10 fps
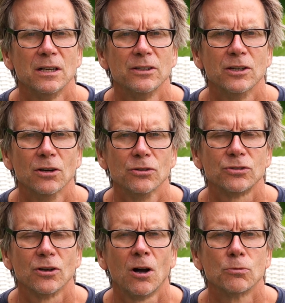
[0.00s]

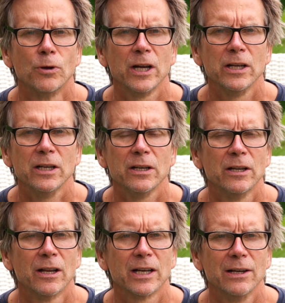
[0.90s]
There's already,
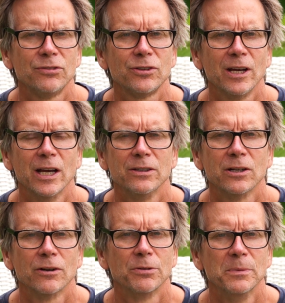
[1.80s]
like I've said,
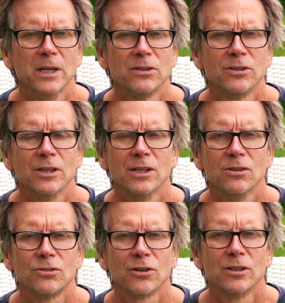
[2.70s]
the government
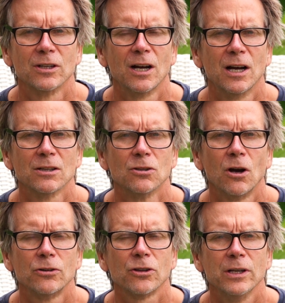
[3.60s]
is
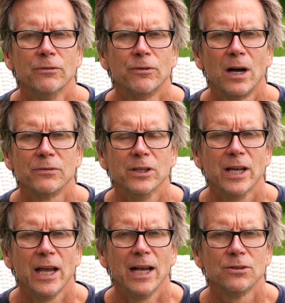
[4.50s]
largely involved in
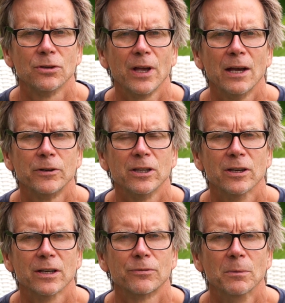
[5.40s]
the hands of
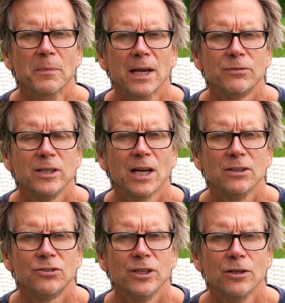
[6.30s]
everything, from
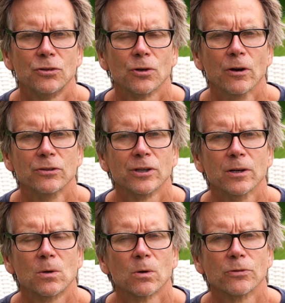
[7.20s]
FDIC insurance at
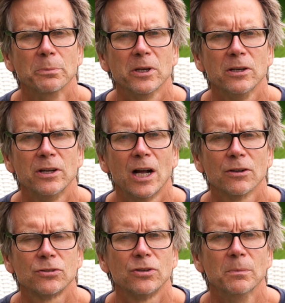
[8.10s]

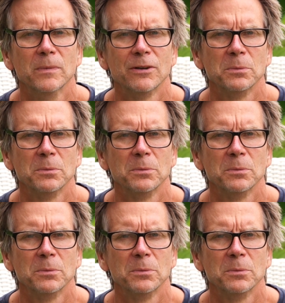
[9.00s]
$250,000 to